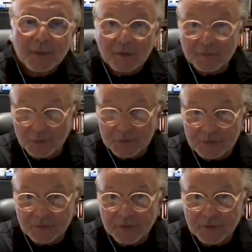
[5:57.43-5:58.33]
of those
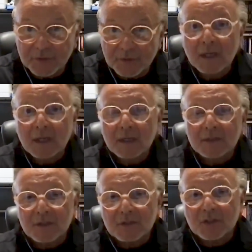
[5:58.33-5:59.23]
inverters
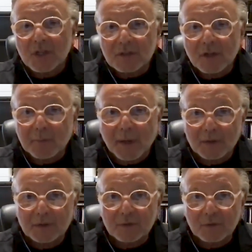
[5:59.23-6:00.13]
is it shuts off
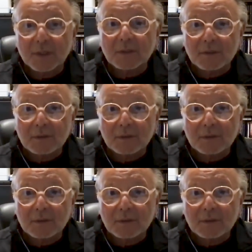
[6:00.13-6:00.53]
power to the grid.